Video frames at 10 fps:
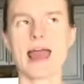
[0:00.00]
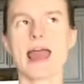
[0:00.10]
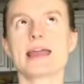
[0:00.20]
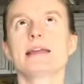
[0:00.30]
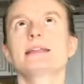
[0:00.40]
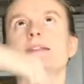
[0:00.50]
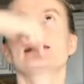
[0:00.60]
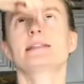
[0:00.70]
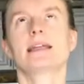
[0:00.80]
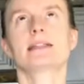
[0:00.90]
80
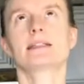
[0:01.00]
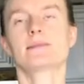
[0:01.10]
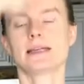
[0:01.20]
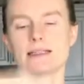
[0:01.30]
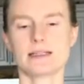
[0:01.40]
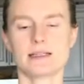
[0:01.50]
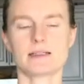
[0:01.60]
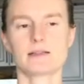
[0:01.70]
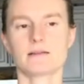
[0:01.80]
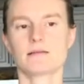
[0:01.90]
centimeters
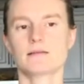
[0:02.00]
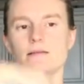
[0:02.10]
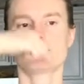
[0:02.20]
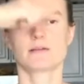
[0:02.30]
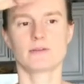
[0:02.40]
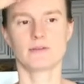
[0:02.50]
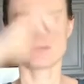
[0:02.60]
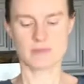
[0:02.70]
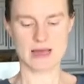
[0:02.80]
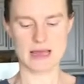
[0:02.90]
from
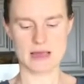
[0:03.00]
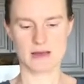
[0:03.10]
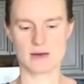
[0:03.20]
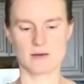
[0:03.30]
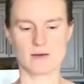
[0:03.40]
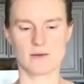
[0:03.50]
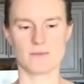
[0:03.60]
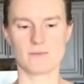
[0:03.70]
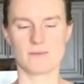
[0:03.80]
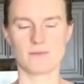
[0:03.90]
my
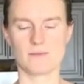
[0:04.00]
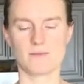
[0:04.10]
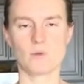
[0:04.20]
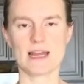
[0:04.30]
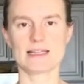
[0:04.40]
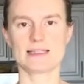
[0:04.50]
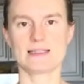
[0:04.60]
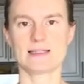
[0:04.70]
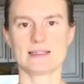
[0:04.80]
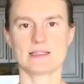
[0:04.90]
waist,
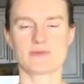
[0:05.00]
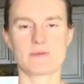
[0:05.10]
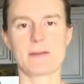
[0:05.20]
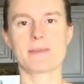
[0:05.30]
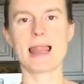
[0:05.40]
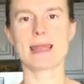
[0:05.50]
from my belly